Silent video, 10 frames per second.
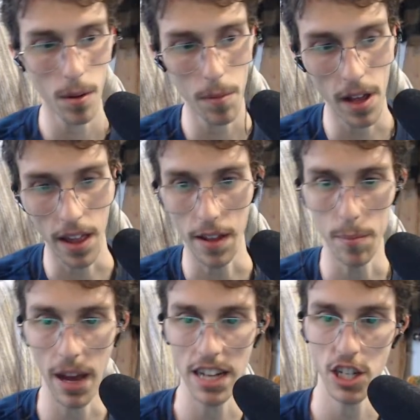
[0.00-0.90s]
And then
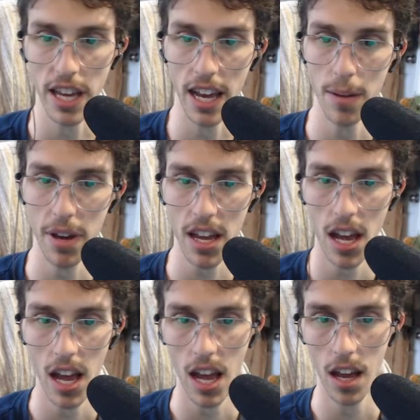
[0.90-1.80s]
magic animate.
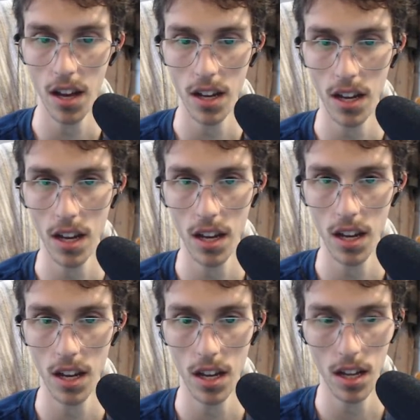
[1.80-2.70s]
Look
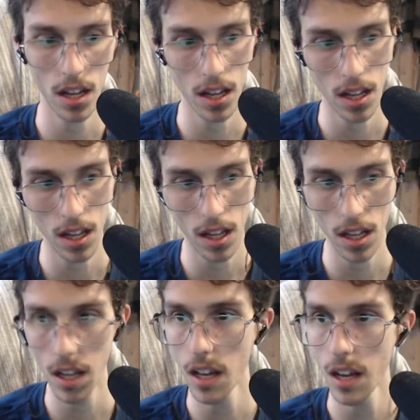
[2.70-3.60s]
at the.
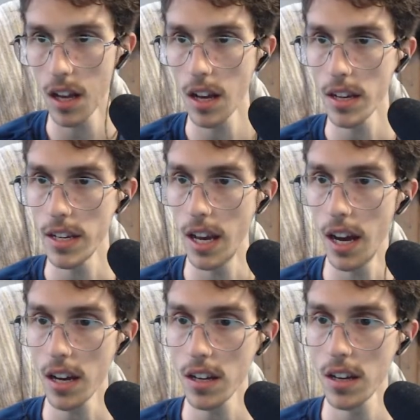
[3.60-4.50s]
Yeah.
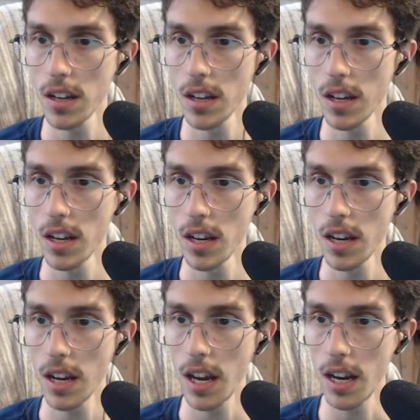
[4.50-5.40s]

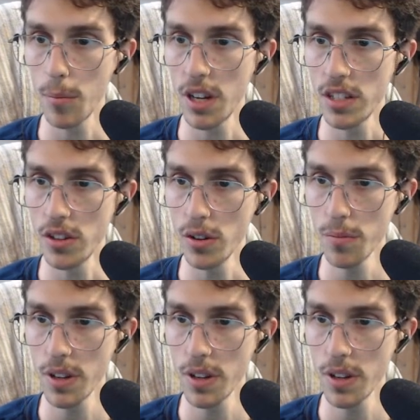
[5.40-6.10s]
And a bit of zoom.